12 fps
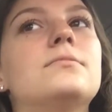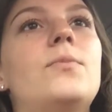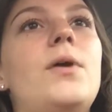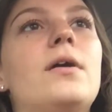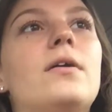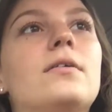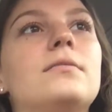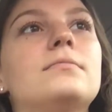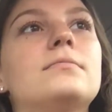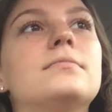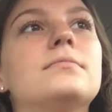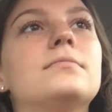Where?
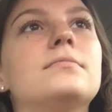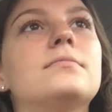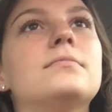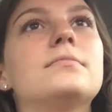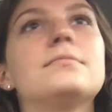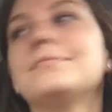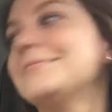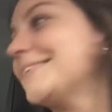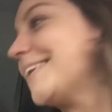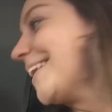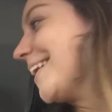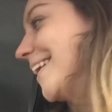
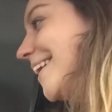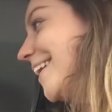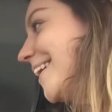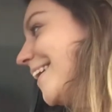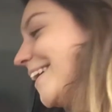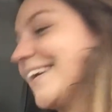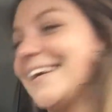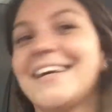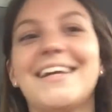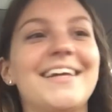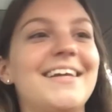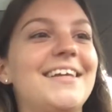With the zero on it.